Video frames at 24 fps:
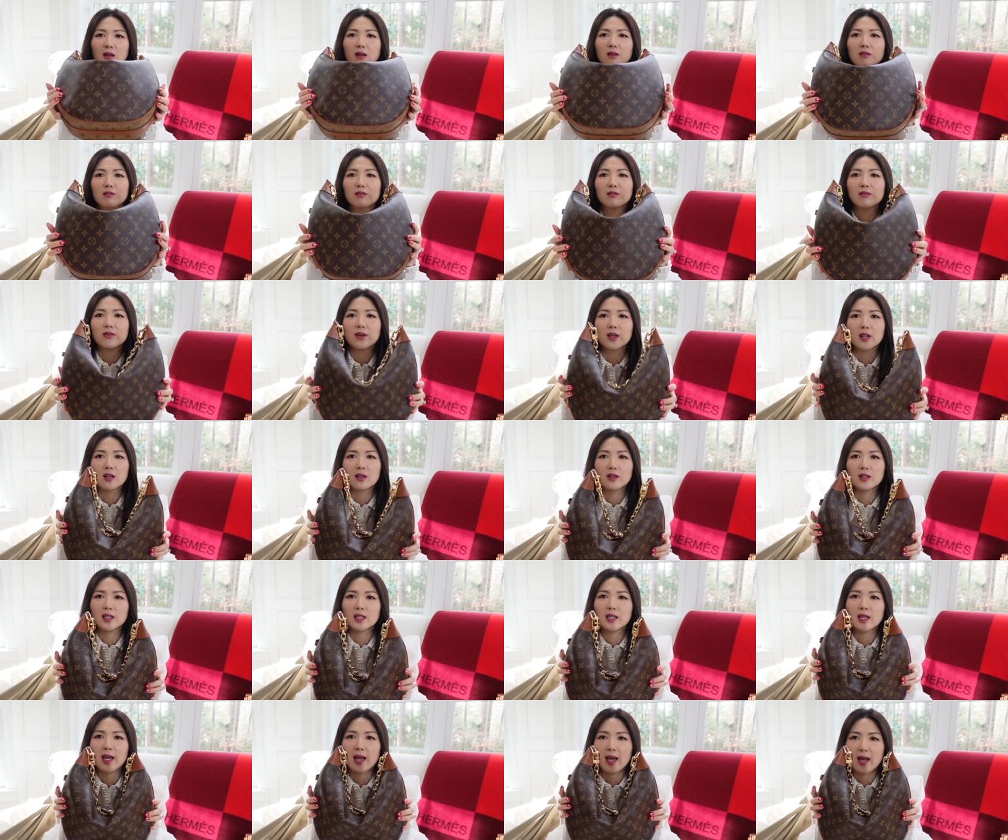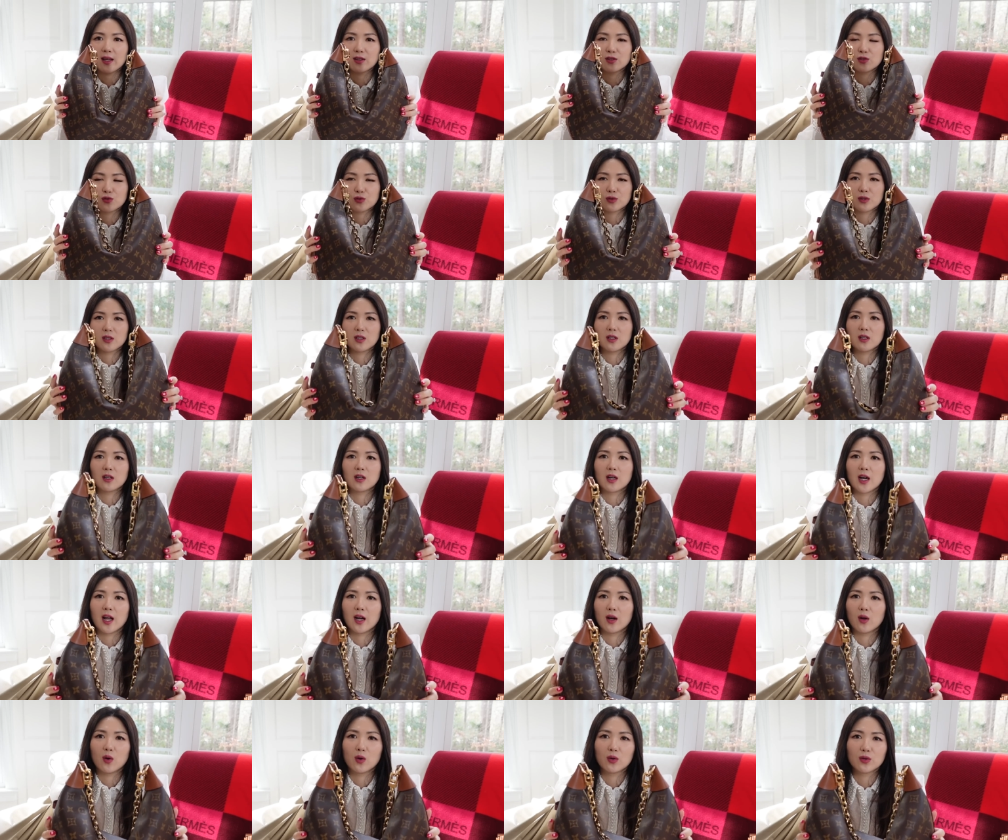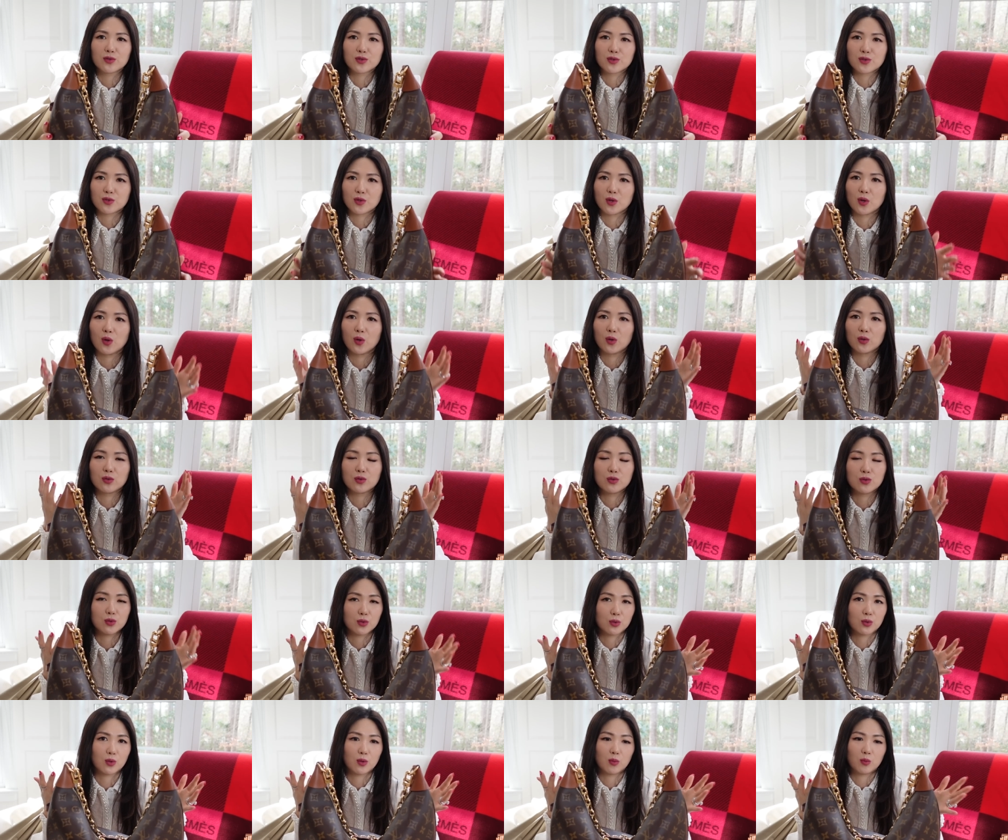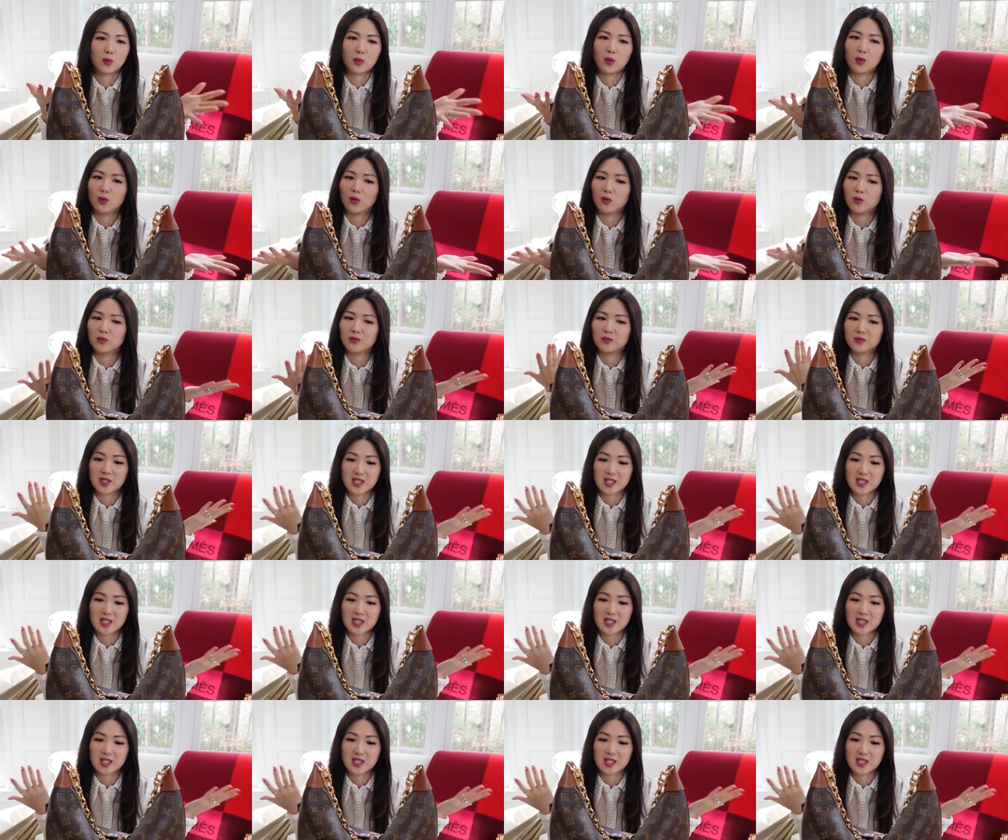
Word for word: Very casual and also durable